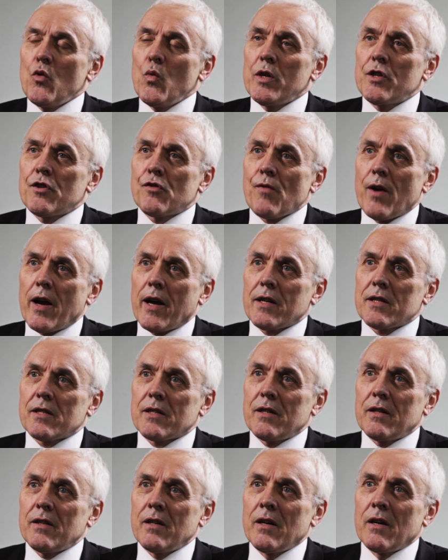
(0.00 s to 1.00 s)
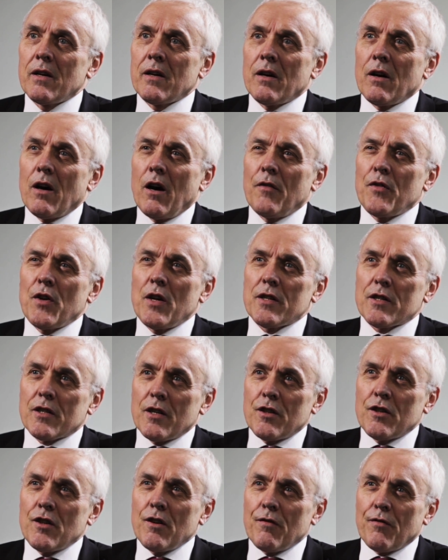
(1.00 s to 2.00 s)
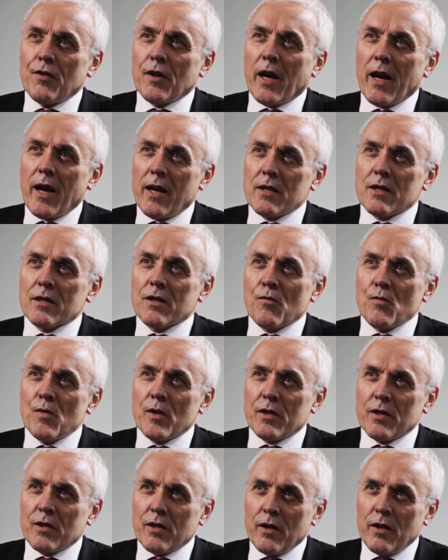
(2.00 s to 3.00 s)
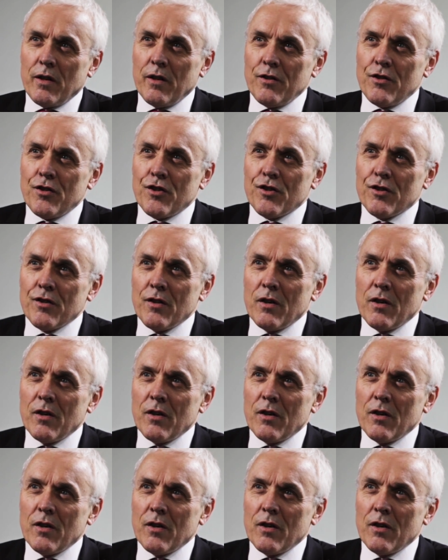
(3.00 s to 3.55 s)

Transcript: were director of the Institute for Cancer Research,